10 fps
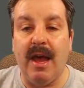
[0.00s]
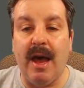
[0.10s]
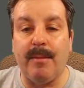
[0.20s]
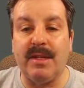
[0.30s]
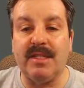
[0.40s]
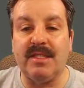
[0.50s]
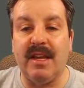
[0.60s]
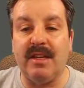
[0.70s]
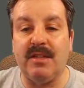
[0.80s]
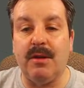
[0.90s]
I'm going to
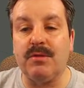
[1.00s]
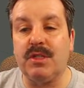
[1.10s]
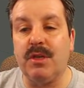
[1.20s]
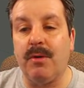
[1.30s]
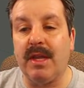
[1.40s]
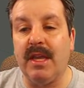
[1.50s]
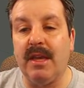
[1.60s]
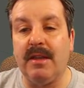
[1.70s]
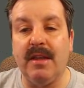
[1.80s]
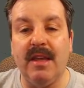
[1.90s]
say don't show
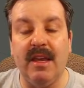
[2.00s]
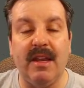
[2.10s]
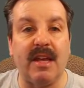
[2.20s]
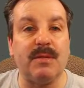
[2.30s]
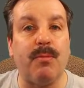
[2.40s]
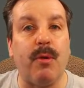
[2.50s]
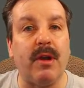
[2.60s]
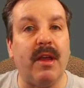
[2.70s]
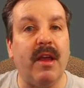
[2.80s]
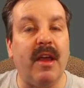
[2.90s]
again, hit export,
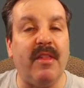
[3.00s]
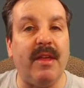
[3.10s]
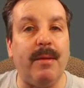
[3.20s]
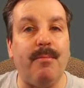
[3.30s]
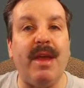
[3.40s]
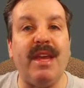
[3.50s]
and then make